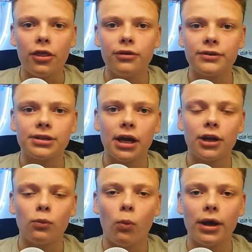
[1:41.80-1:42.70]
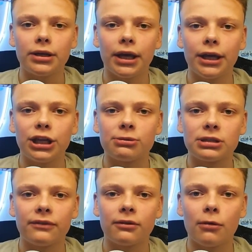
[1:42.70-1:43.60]
Now that you've decided when to hit each
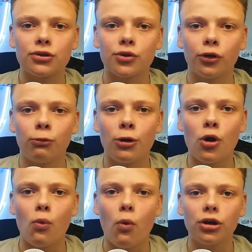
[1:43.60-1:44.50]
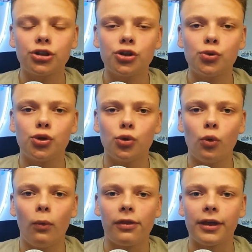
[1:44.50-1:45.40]
specific muscle group, what should you
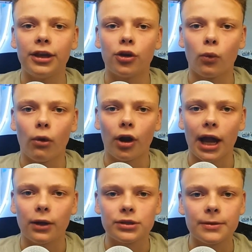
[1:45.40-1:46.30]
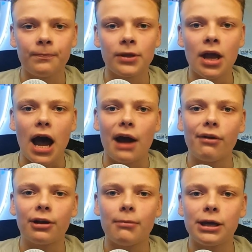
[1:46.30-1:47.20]
do within your workouts? I
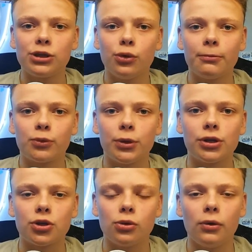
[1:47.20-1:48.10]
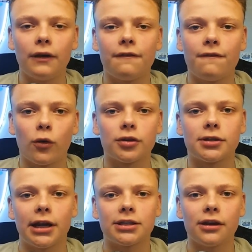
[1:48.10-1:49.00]
recommend doing between 2 and 4
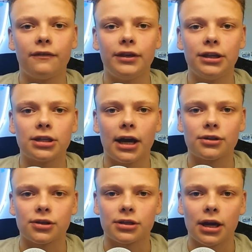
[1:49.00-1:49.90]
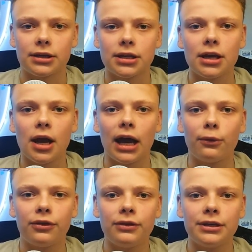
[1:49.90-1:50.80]
sets of each exercise.
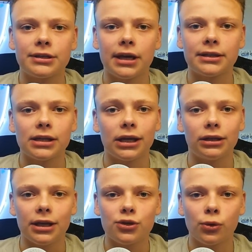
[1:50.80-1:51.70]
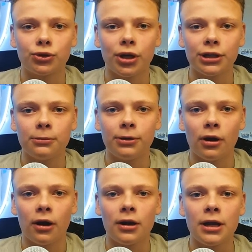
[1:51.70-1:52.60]
And within these sets, unless you are trying to
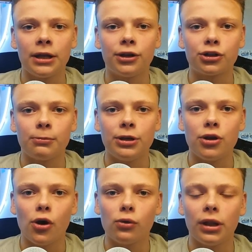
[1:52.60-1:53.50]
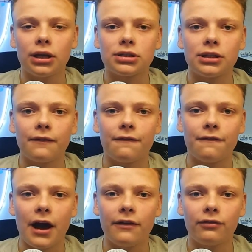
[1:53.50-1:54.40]
PR, there should be no less than
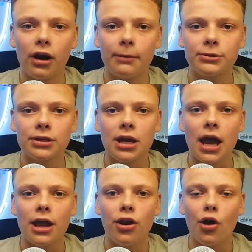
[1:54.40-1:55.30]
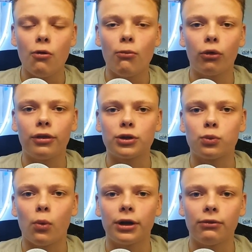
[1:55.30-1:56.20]
5 reps and no more than
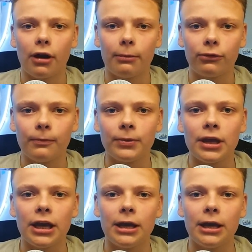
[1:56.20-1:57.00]
20 reps.